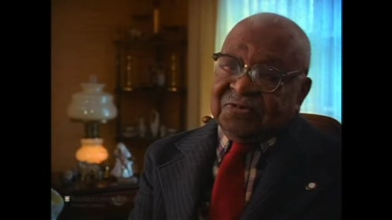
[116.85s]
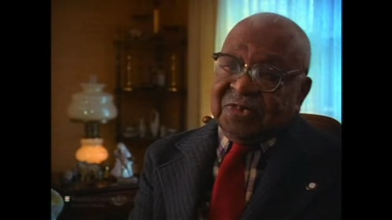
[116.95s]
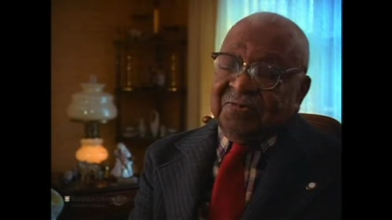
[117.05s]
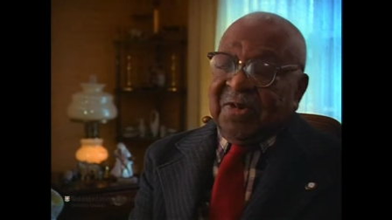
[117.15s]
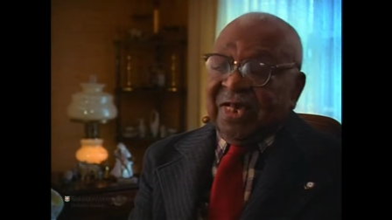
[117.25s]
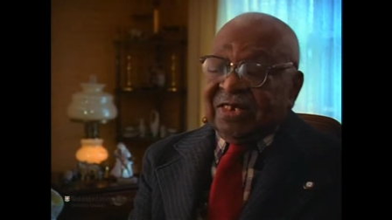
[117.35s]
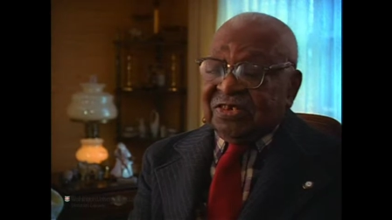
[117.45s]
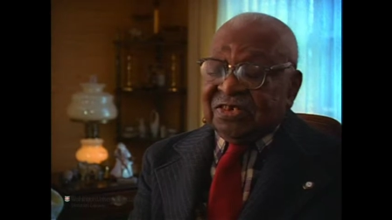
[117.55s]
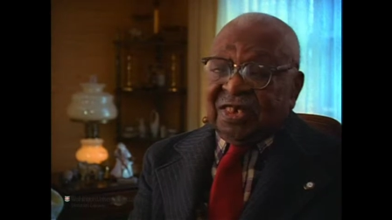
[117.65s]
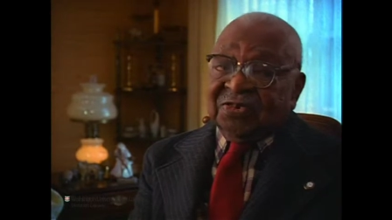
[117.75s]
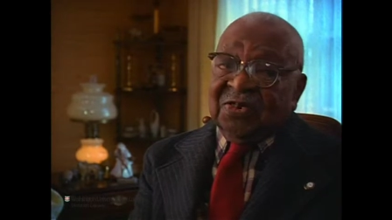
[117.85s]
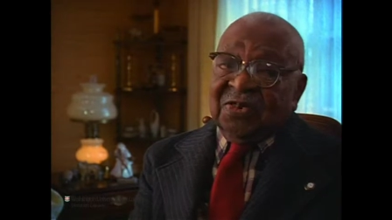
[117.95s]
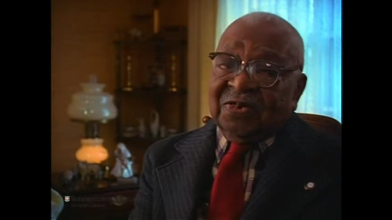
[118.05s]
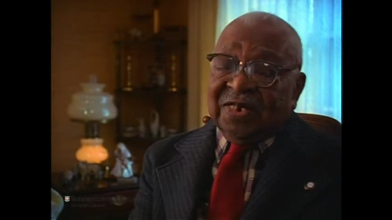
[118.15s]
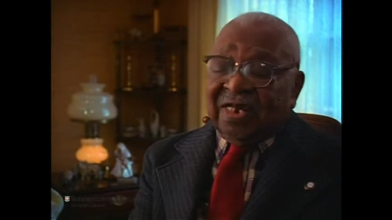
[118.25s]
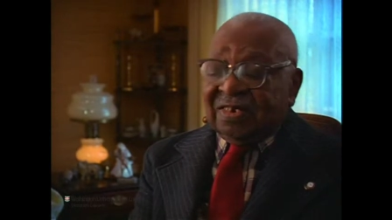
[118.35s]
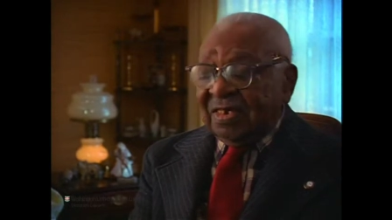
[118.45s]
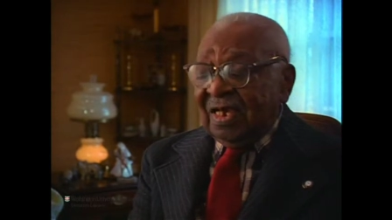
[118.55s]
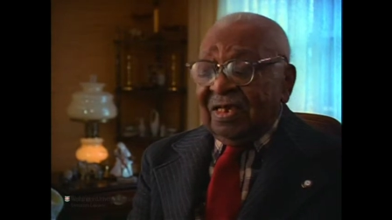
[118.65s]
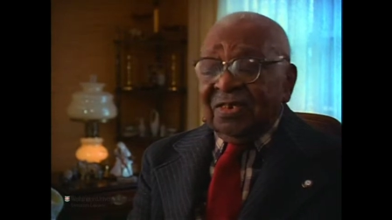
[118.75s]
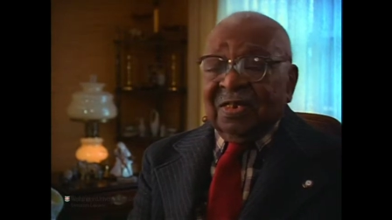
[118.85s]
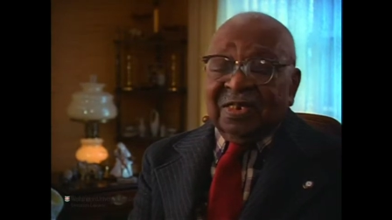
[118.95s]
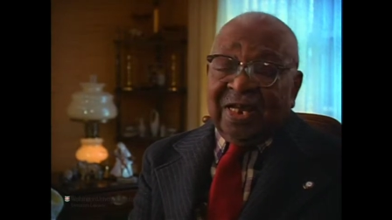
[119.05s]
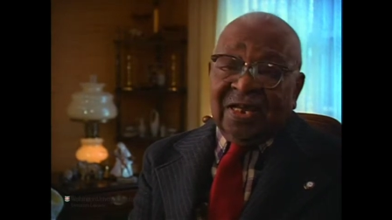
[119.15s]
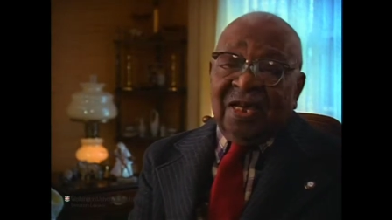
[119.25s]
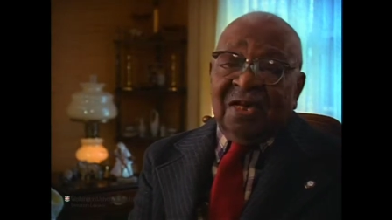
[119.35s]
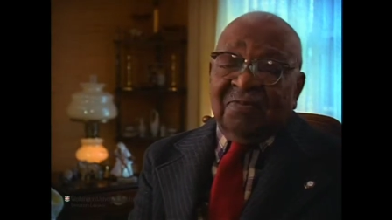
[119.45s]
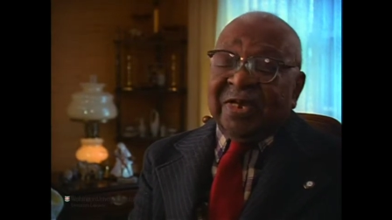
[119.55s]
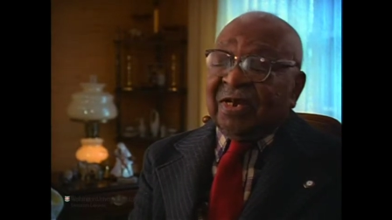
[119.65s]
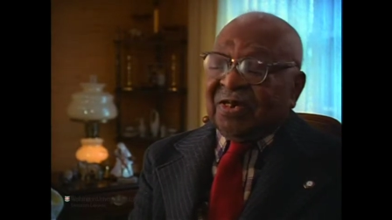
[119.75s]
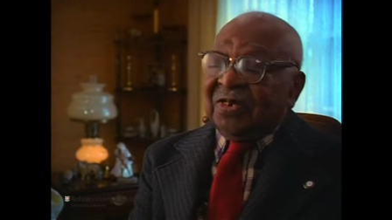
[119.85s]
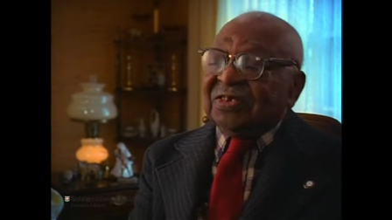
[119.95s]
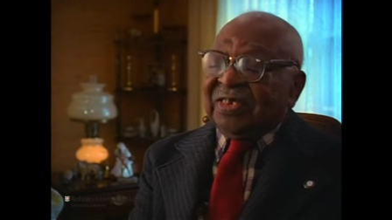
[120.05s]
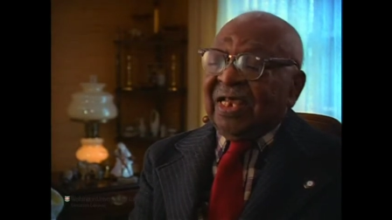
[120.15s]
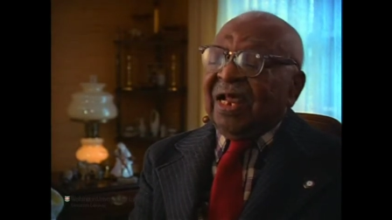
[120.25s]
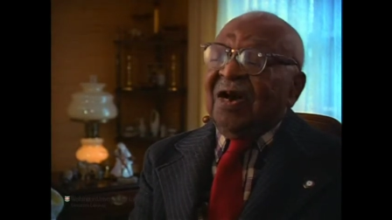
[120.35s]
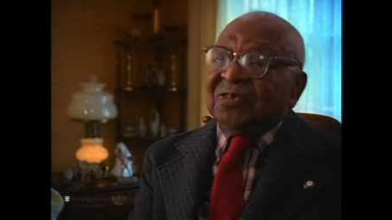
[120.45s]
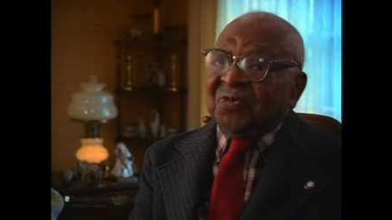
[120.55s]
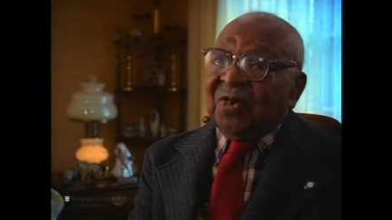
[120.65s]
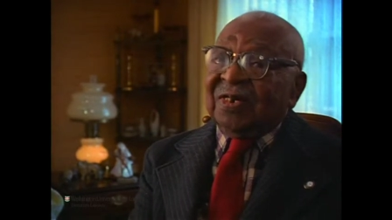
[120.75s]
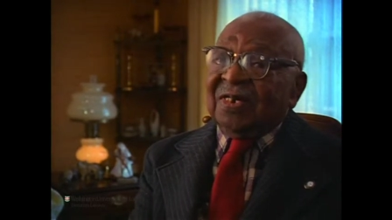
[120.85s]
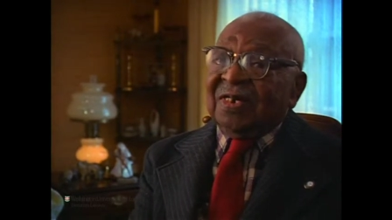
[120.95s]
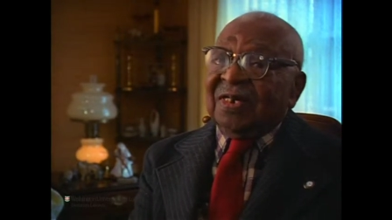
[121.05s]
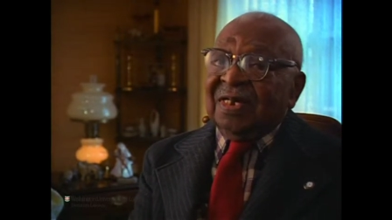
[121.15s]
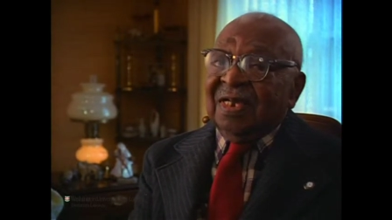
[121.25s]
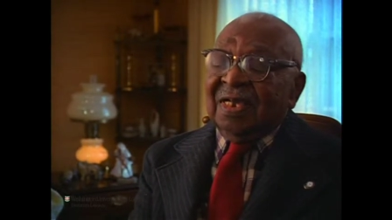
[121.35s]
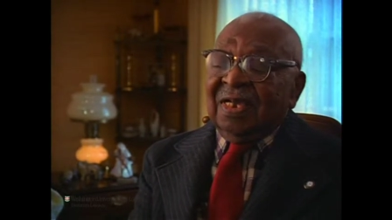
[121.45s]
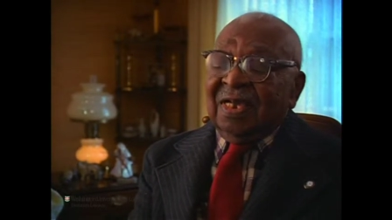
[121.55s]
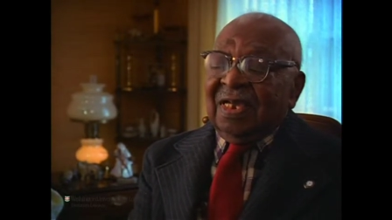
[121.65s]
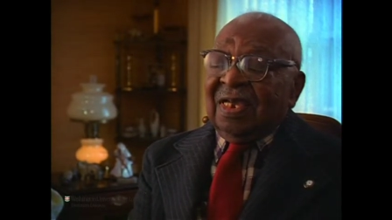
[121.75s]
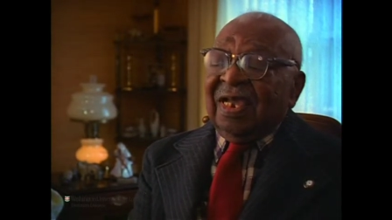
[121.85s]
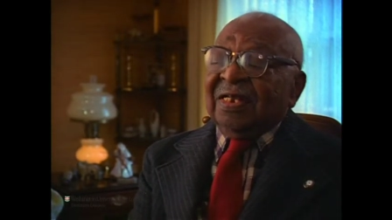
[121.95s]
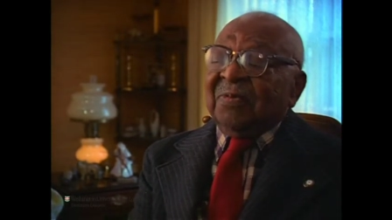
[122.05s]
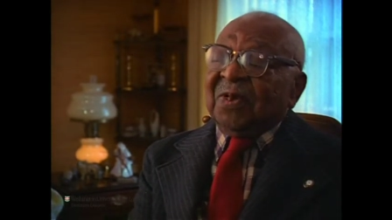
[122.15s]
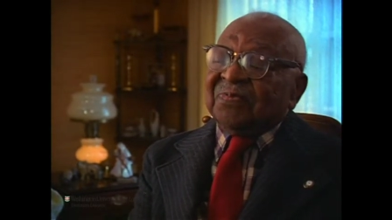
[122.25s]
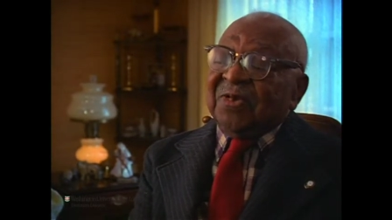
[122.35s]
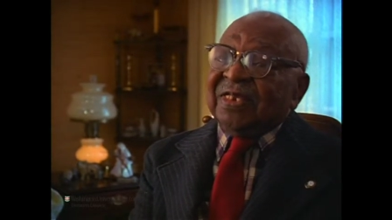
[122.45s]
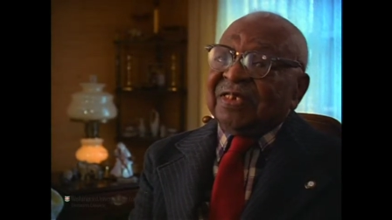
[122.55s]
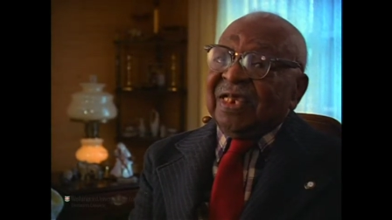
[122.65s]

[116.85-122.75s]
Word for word: the manager said, You look like you'd like make a good tin house worker and they put me in a